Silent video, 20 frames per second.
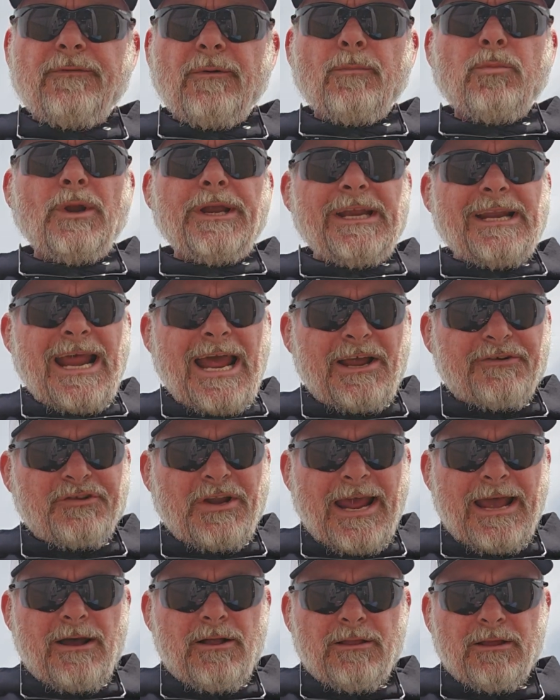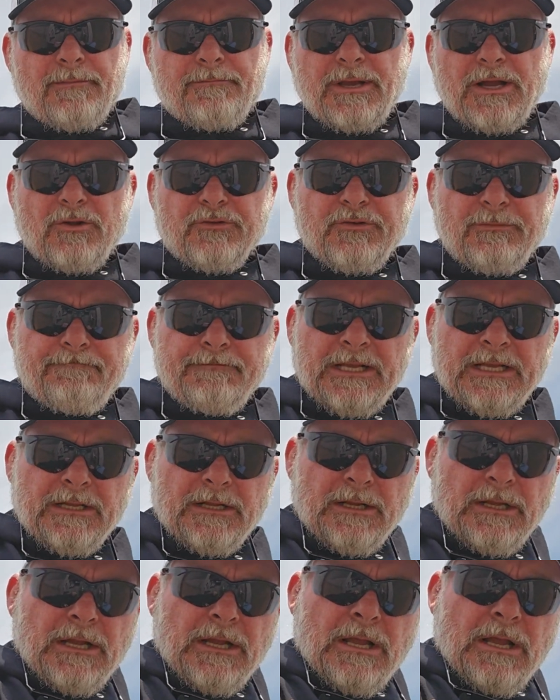Fabrique Nationale in Belgium,
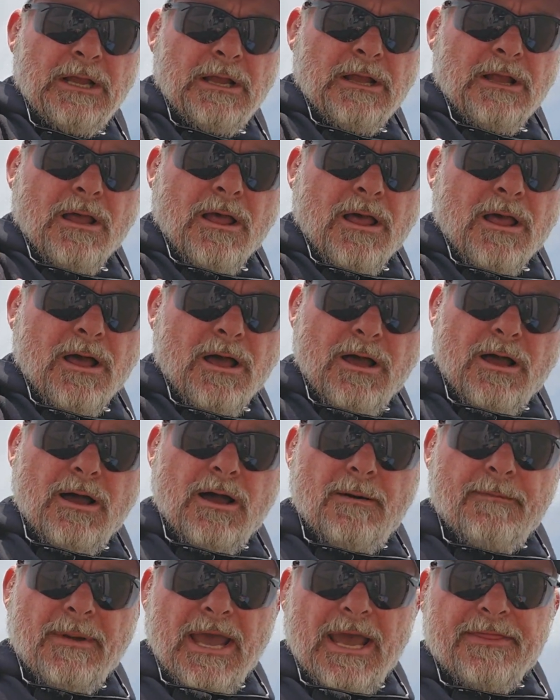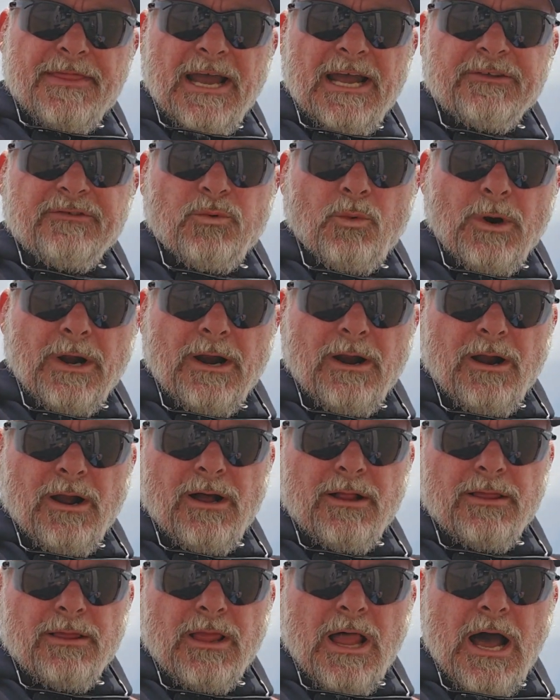and that's where
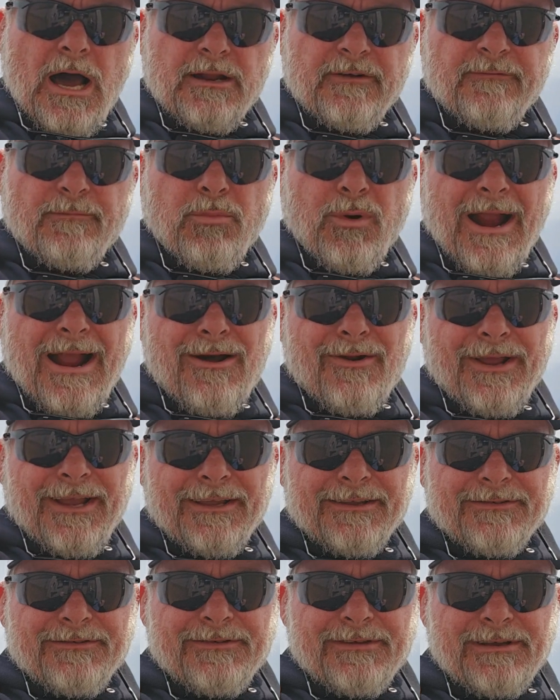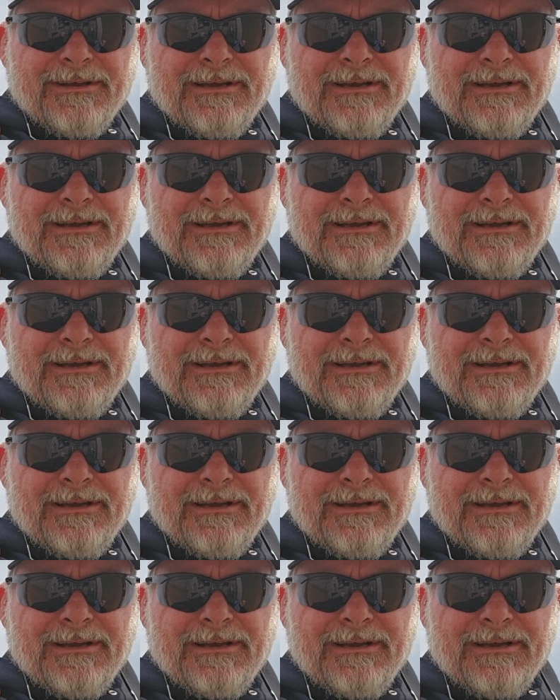a lot of Browning's